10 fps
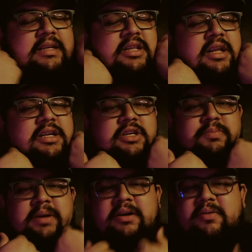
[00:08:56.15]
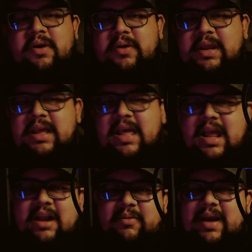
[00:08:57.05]
this luscious beard growing,
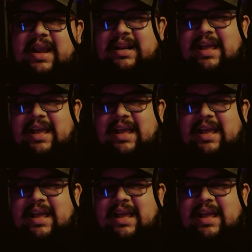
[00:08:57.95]
right?